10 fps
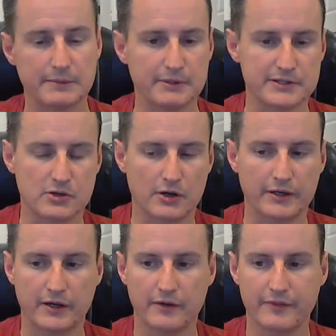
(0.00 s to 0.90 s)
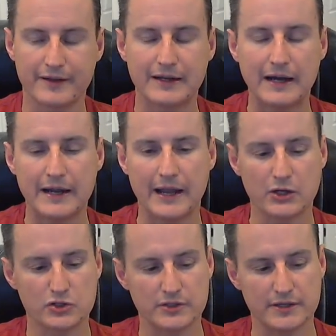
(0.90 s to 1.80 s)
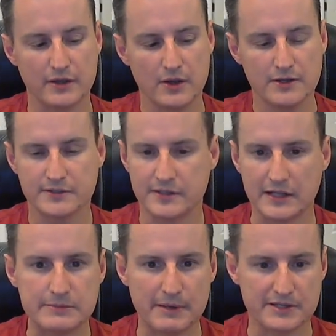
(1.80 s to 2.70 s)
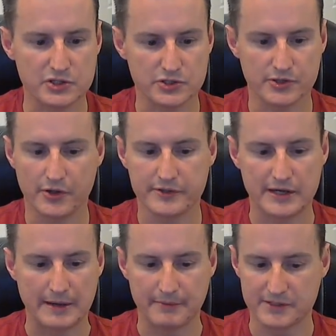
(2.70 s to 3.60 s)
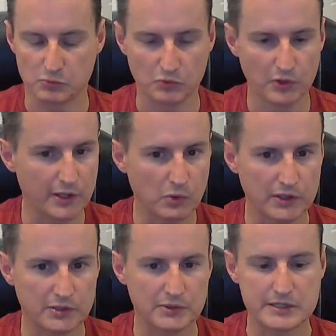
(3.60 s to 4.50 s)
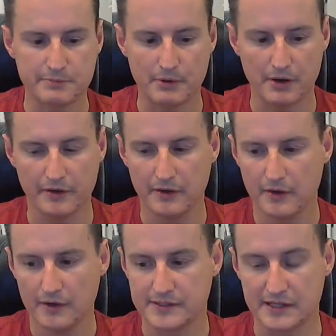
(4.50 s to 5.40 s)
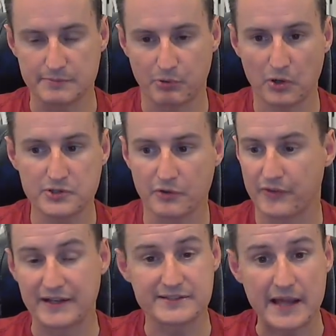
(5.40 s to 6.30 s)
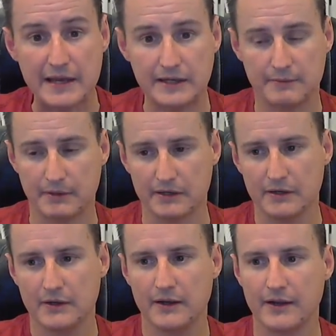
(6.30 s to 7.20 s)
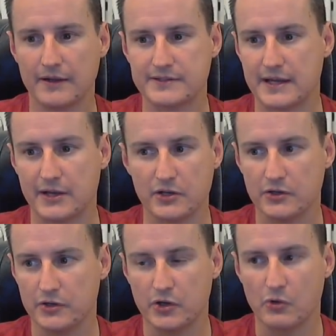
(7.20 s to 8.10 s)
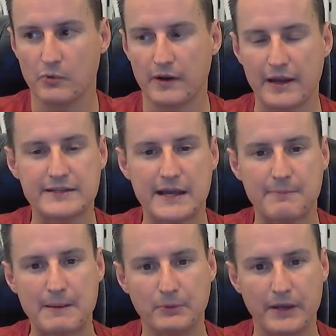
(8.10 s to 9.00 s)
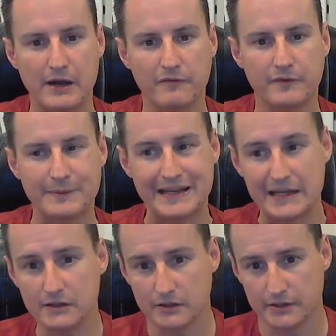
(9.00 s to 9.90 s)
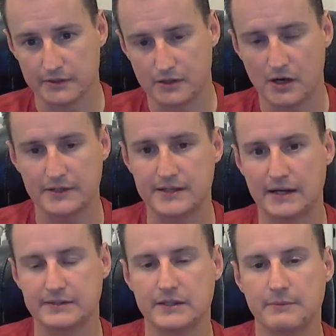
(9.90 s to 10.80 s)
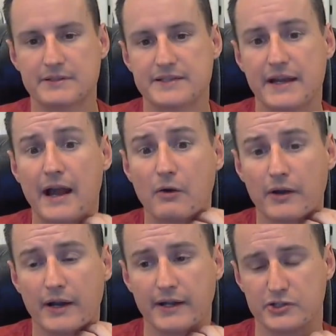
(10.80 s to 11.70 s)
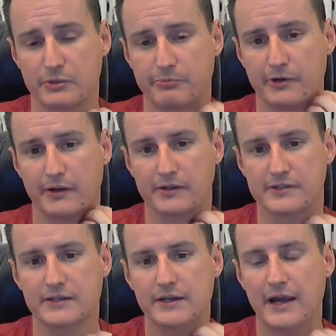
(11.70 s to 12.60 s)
Limitless Car Care, the guy actually sends messages all the time, is really quick to respond, sends personal things, thanking me and saying, he's had people now from England contact him and say, how can I get your products?